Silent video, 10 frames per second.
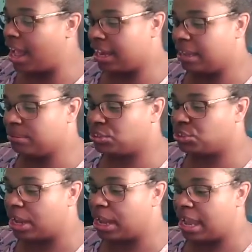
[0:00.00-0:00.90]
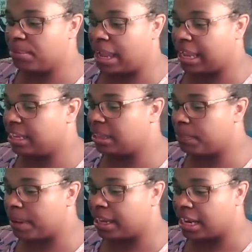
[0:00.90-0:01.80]
And I'm so I, I'm, I get in the
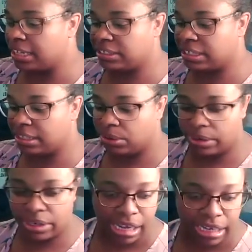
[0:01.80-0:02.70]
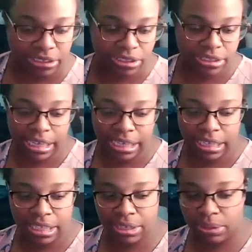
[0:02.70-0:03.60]
bed. I say, Lord, I just
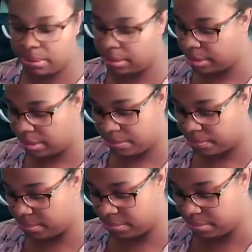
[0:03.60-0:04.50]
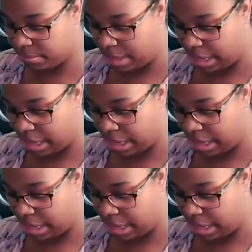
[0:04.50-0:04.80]
thank you. Mm-mm.